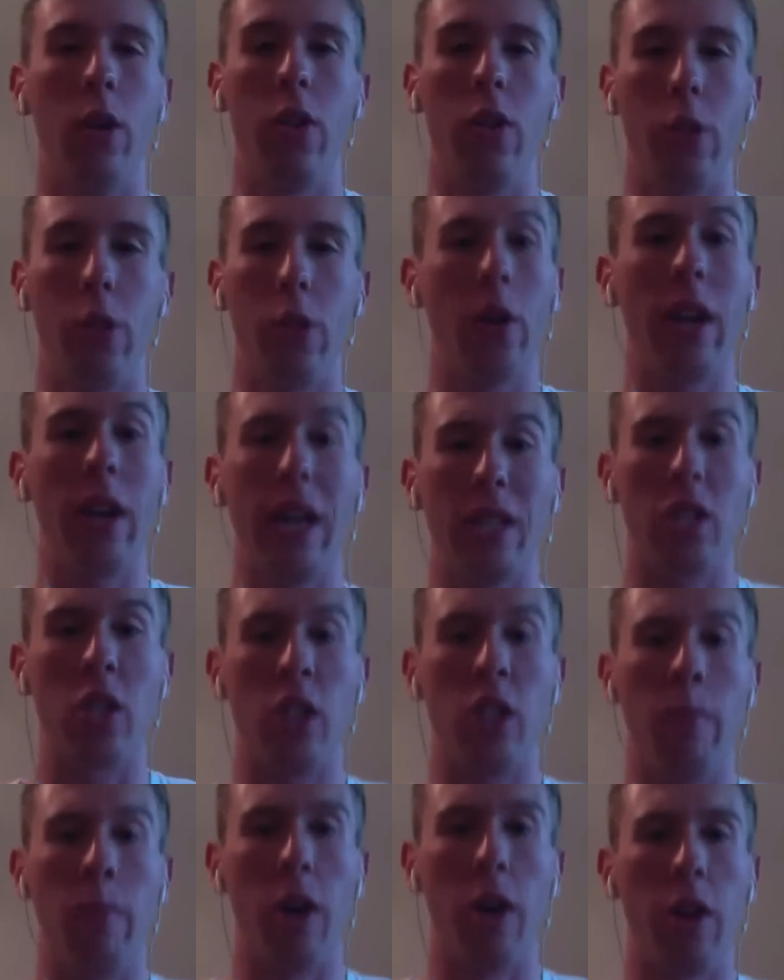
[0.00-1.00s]
they'll get
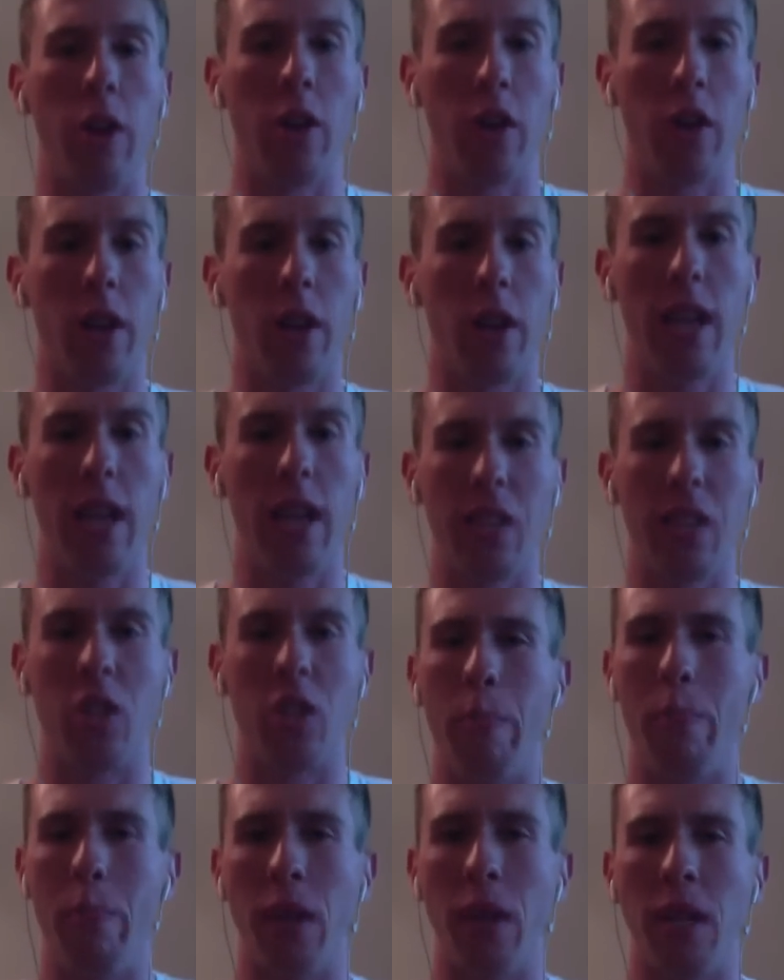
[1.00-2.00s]
somebody. They're gonna get
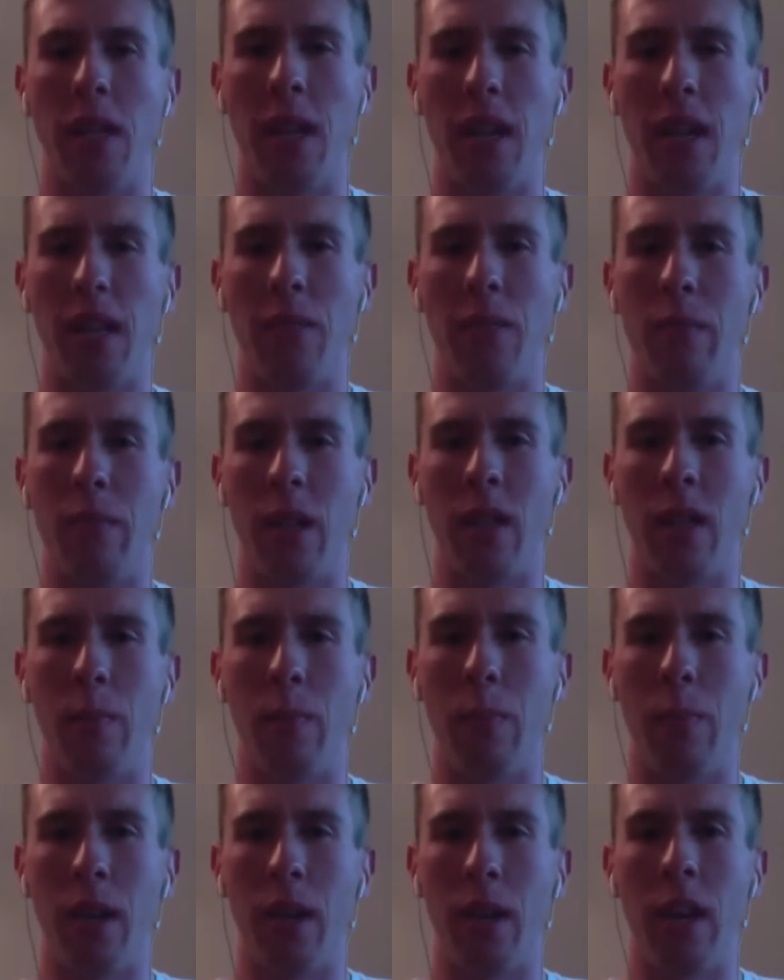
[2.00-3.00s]
some big
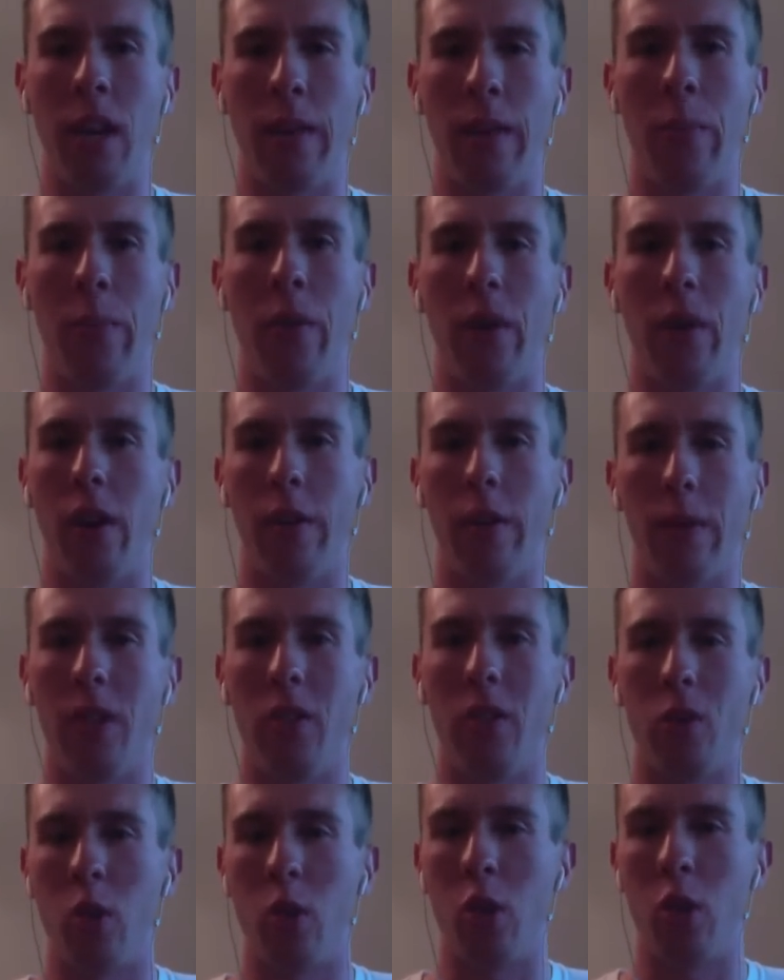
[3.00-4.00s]
name player
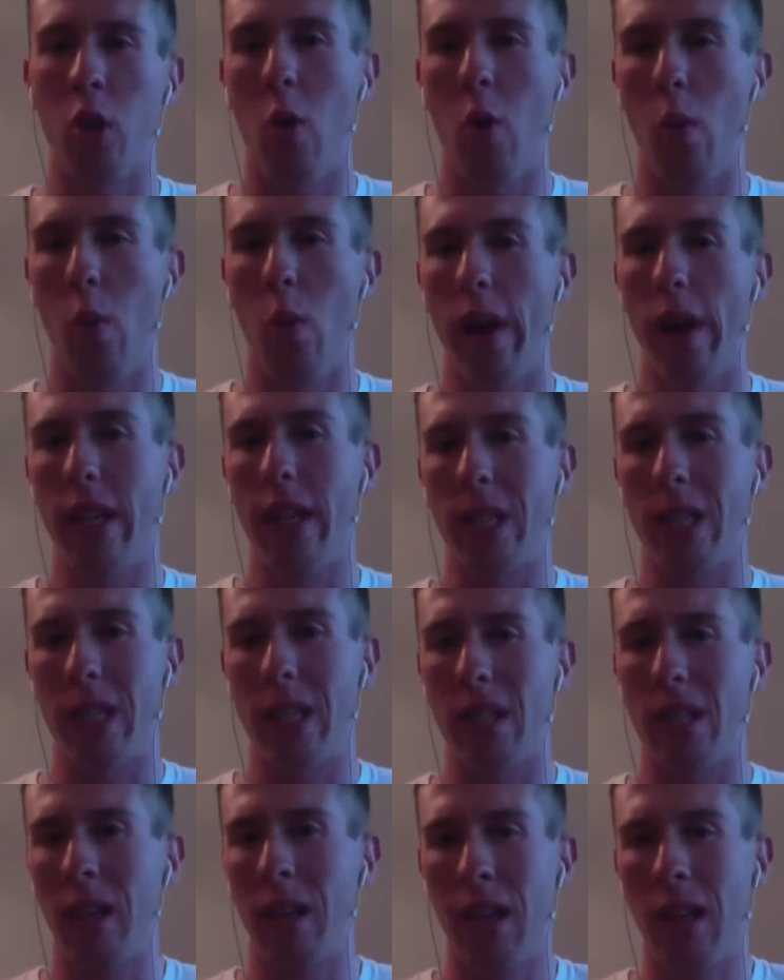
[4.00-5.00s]
because there's no way
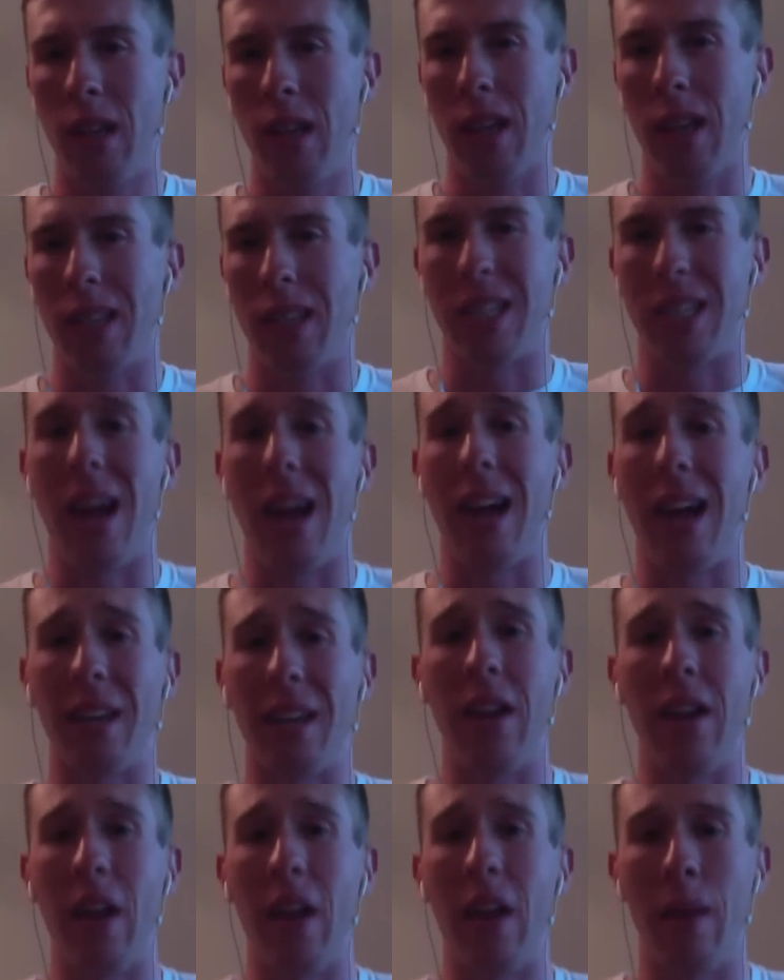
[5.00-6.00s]
it's not
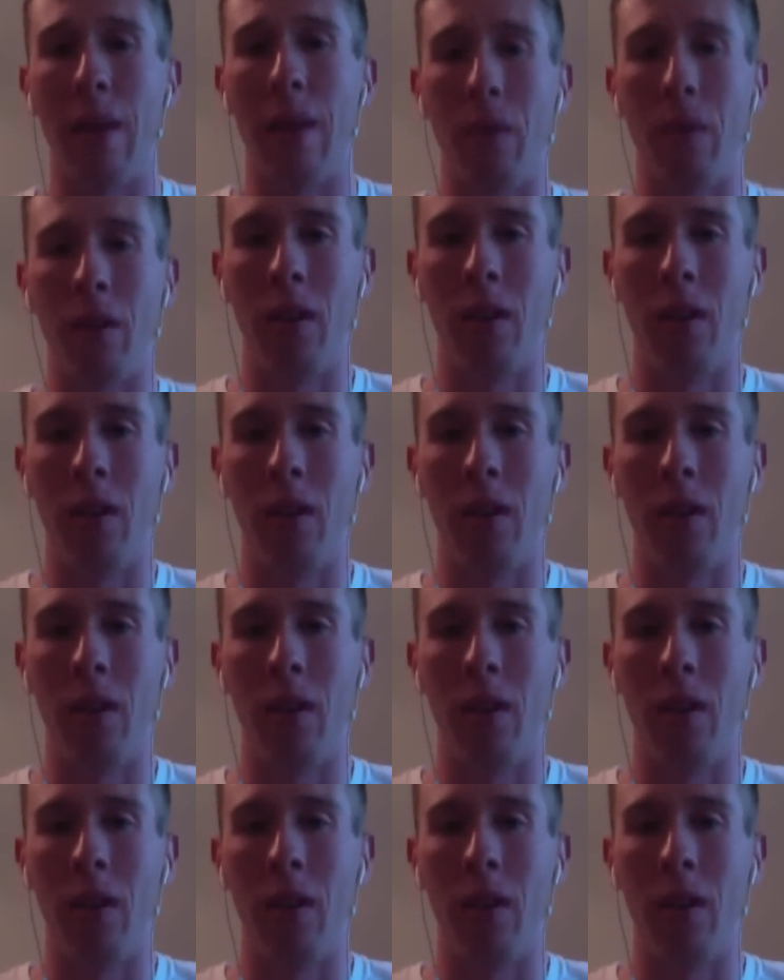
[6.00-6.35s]
gonna happen.